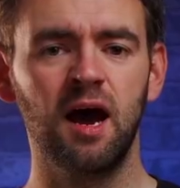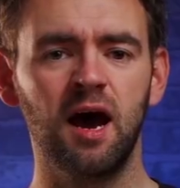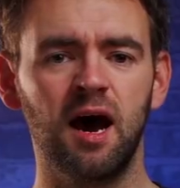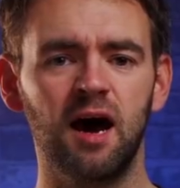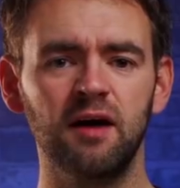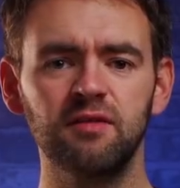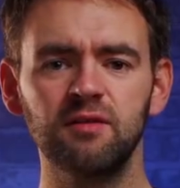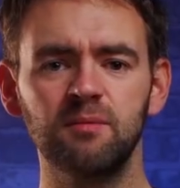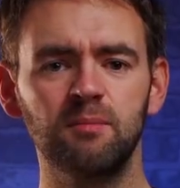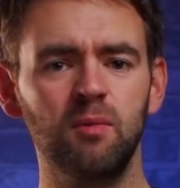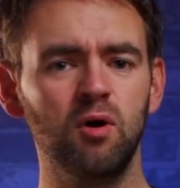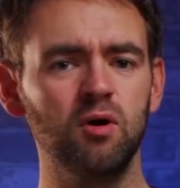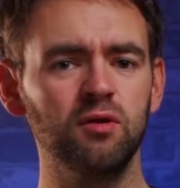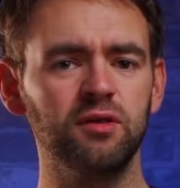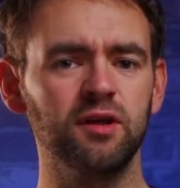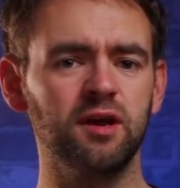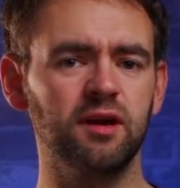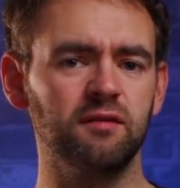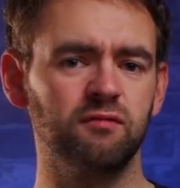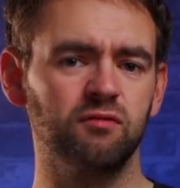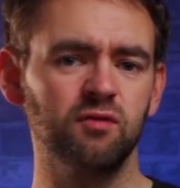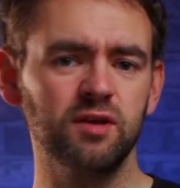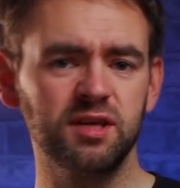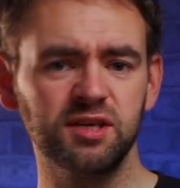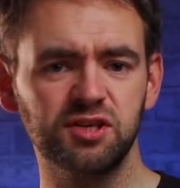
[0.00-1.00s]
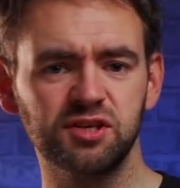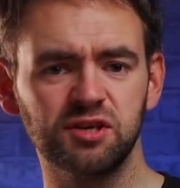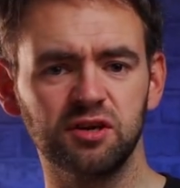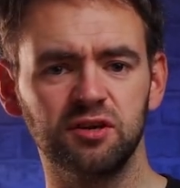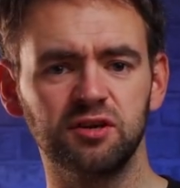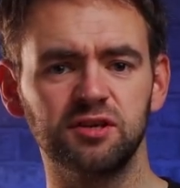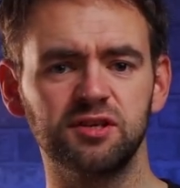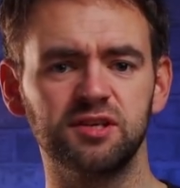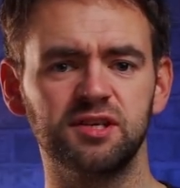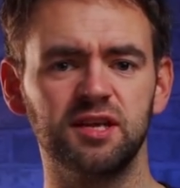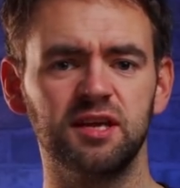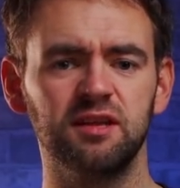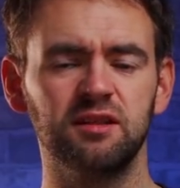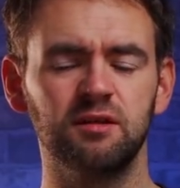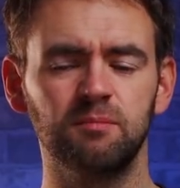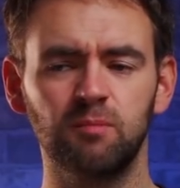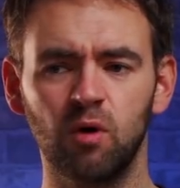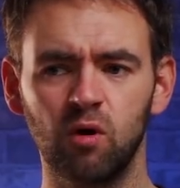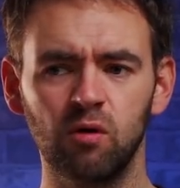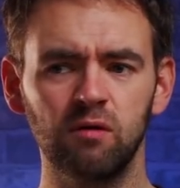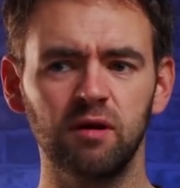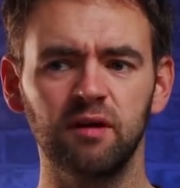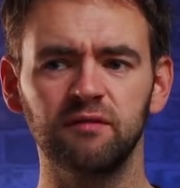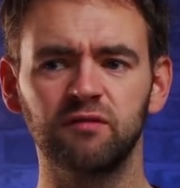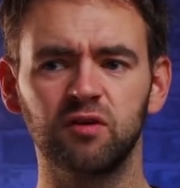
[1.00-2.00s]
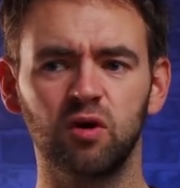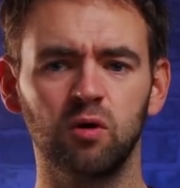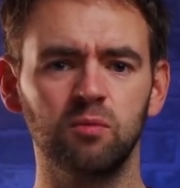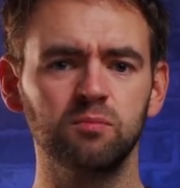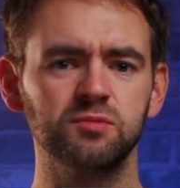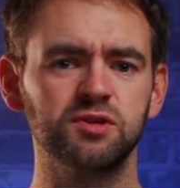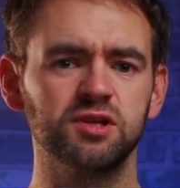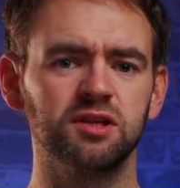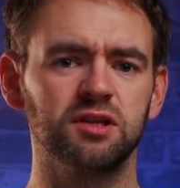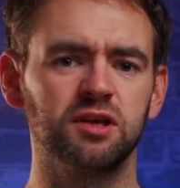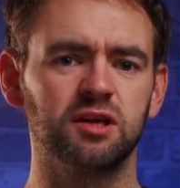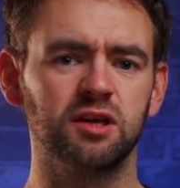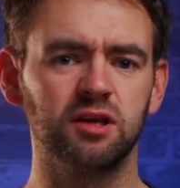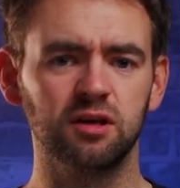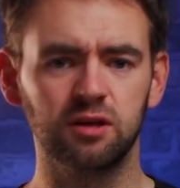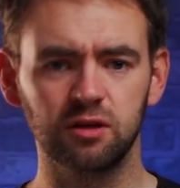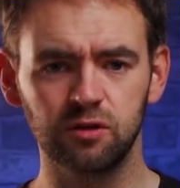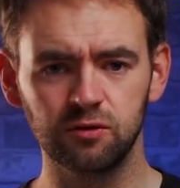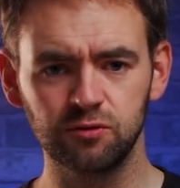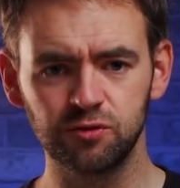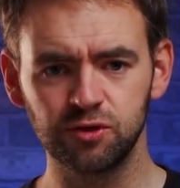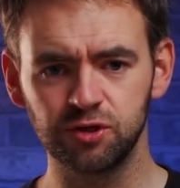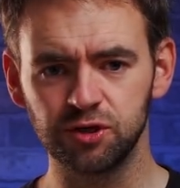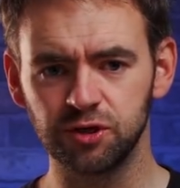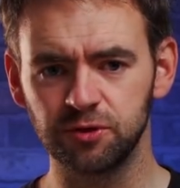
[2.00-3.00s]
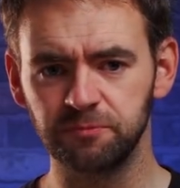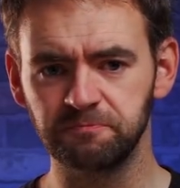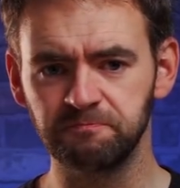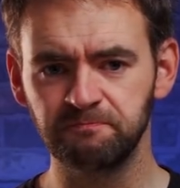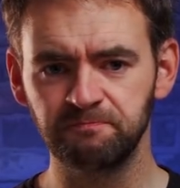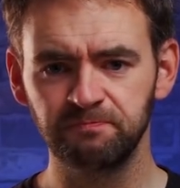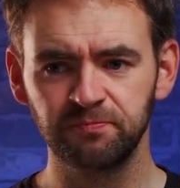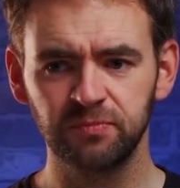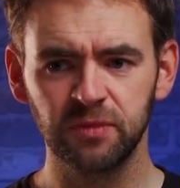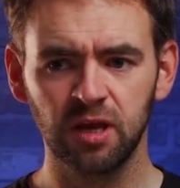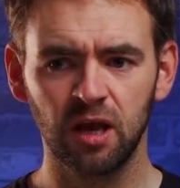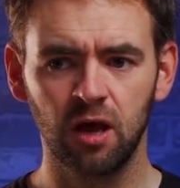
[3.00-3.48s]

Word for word: And the more that I've researched it, the more I've come to the conclusion